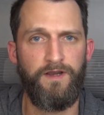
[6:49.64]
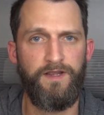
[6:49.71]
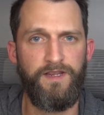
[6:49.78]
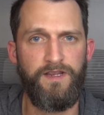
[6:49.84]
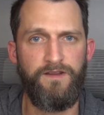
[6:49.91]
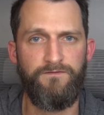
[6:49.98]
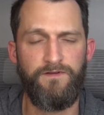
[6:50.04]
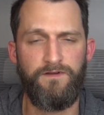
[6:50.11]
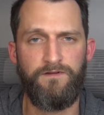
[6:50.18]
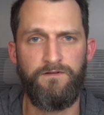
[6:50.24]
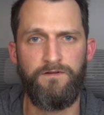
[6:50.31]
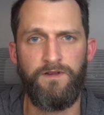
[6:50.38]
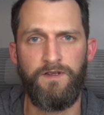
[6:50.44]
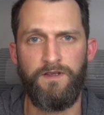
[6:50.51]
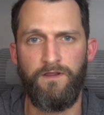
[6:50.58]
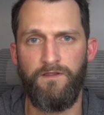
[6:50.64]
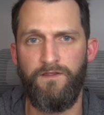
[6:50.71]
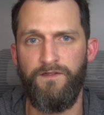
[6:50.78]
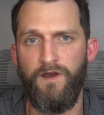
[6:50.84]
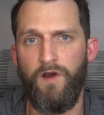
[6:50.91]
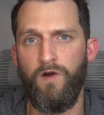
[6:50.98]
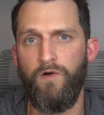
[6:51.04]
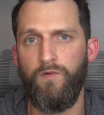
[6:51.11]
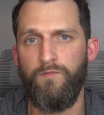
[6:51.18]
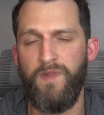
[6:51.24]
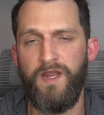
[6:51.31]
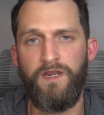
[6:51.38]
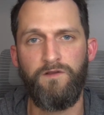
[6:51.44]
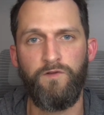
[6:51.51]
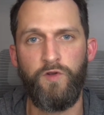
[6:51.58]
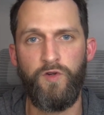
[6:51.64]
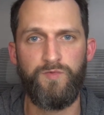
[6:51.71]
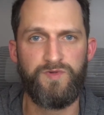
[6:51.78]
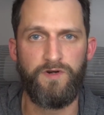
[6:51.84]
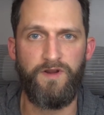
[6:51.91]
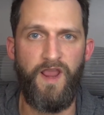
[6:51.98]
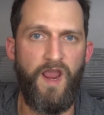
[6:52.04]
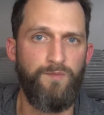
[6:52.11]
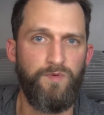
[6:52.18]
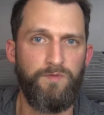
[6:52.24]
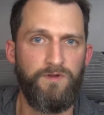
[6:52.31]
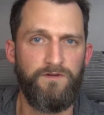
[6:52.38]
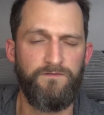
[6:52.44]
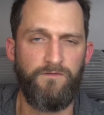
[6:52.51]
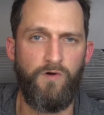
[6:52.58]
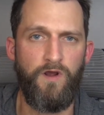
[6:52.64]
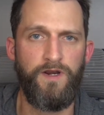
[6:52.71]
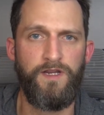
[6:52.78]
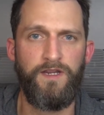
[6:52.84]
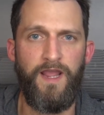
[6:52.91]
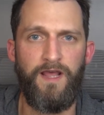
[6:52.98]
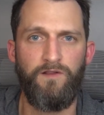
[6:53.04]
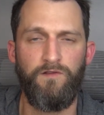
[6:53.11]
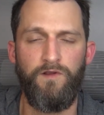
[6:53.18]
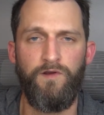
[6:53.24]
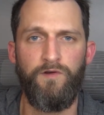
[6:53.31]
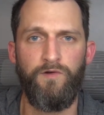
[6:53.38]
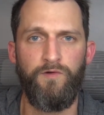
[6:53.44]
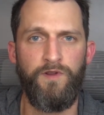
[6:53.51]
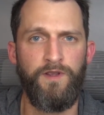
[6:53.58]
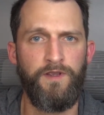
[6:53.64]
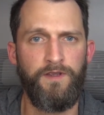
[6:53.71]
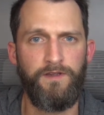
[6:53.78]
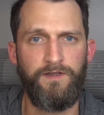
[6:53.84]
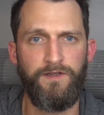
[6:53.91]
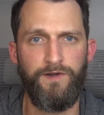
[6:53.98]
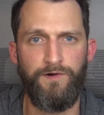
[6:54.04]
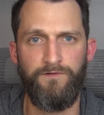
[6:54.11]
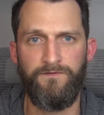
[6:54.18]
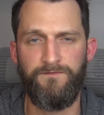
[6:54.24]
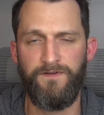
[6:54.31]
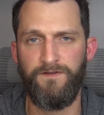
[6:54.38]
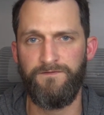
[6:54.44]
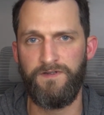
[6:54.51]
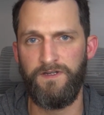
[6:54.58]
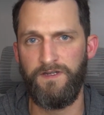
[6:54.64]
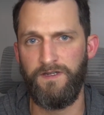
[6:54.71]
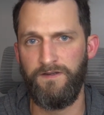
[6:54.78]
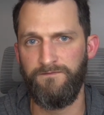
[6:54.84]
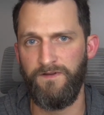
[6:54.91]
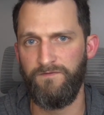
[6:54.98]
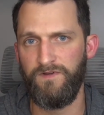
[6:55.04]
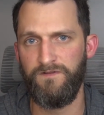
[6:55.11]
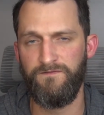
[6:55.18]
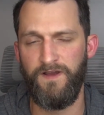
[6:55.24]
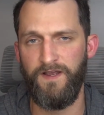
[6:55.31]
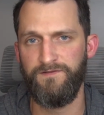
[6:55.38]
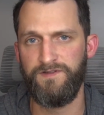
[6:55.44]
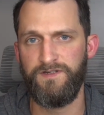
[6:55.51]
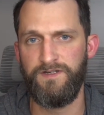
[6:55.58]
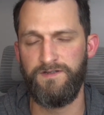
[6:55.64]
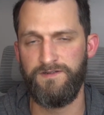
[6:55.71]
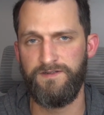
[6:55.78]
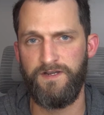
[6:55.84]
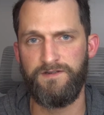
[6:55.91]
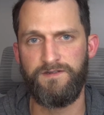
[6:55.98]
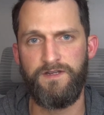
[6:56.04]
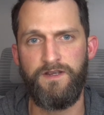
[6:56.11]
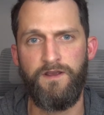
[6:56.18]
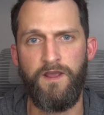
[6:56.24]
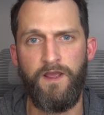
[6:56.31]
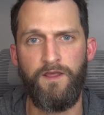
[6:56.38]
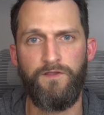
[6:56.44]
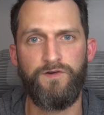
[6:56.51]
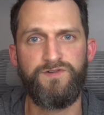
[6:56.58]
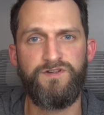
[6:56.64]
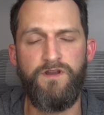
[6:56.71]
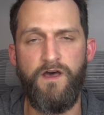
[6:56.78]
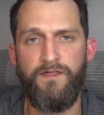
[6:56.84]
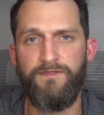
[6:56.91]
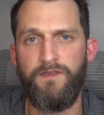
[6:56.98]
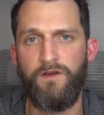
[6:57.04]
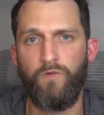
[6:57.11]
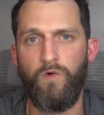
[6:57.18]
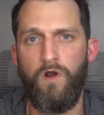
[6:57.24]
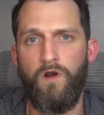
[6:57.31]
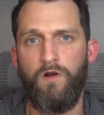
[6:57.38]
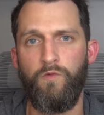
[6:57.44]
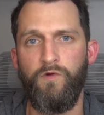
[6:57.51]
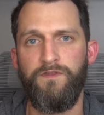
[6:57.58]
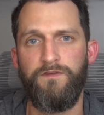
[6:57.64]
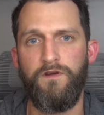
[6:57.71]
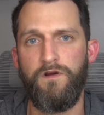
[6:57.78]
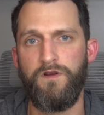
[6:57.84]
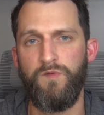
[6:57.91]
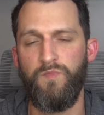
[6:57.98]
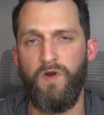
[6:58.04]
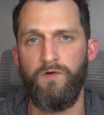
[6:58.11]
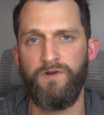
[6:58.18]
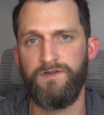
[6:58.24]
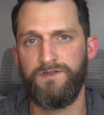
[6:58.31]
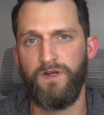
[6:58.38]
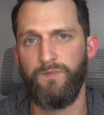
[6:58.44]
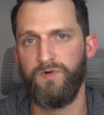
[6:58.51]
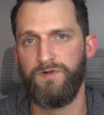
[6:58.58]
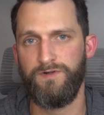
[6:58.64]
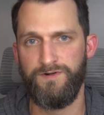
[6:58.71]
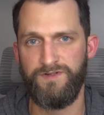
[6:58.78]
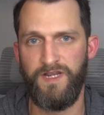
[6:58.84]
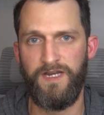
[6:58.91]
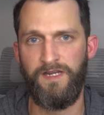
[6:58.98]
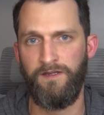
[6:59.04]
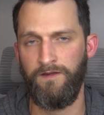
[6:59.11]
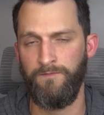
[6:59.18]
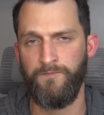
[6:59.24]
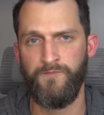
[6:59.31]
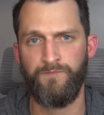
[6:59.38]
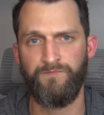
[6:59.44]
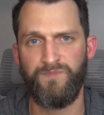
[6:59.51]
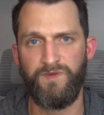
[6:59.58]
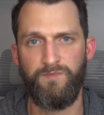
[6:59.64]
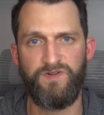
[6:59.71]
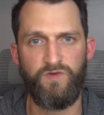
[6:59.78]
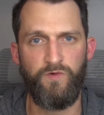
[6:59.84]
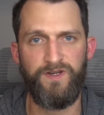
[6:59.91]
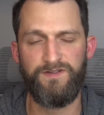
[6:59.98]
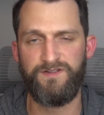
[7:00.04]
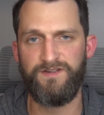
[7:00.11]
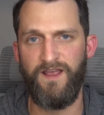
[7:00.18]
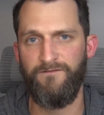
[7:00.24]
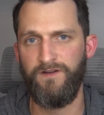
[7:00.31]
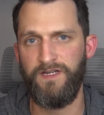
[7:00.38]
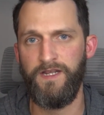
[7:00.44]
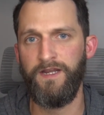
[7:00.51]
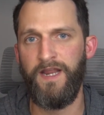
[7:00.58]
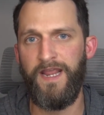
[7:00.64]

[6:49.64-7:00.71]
Even though many loops are capable of running at load, 50, 55C, 60, there's nothing wrong with your component temperatures hitting between 70 and